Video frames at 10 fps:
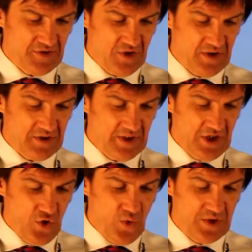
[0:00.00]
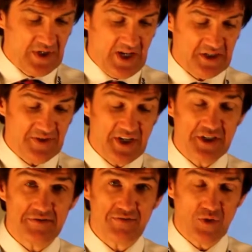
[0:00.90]
You've got the old
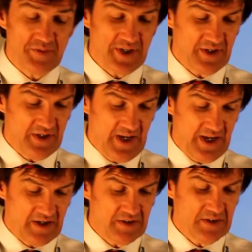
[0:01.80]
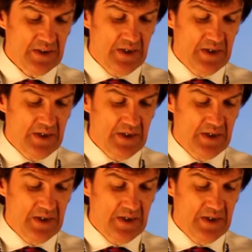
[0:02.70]
classification form data here,